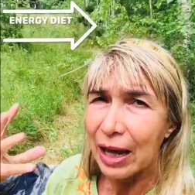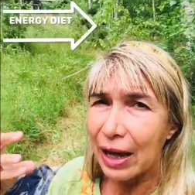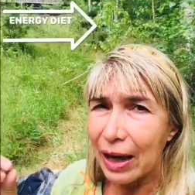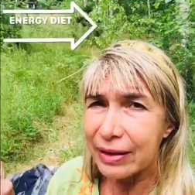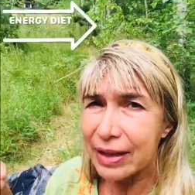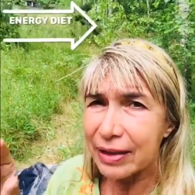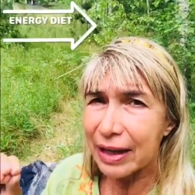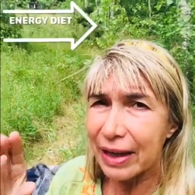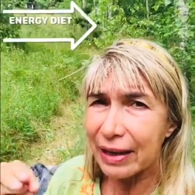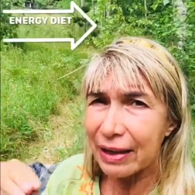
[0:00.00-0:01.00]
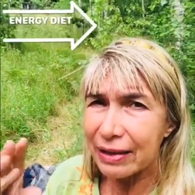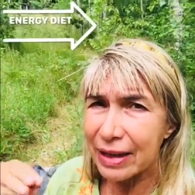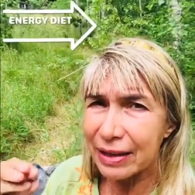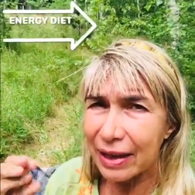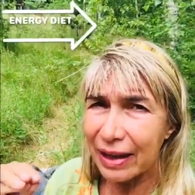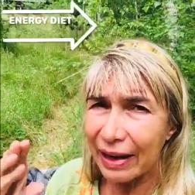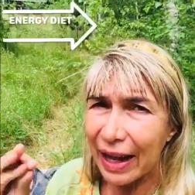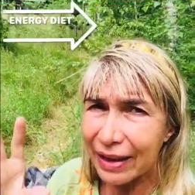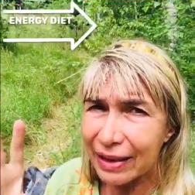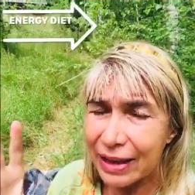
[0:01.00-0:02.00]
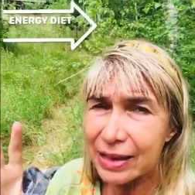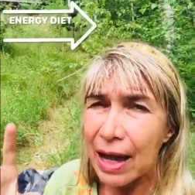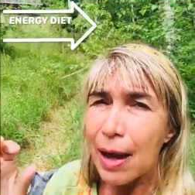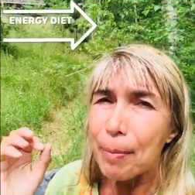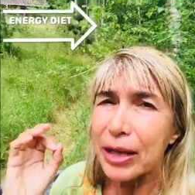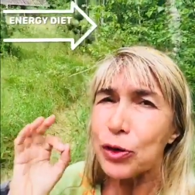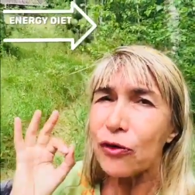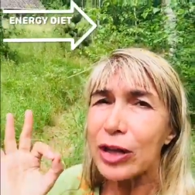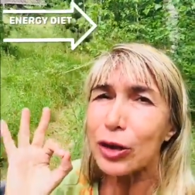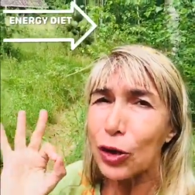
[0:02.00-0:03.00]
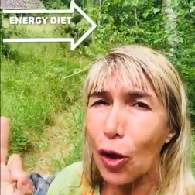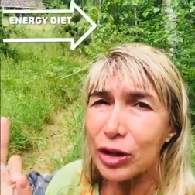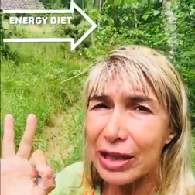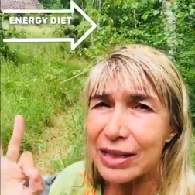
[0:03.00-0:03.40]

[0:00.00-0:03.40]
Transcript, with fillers: uh, deteriorate, deteriorate, this but you will not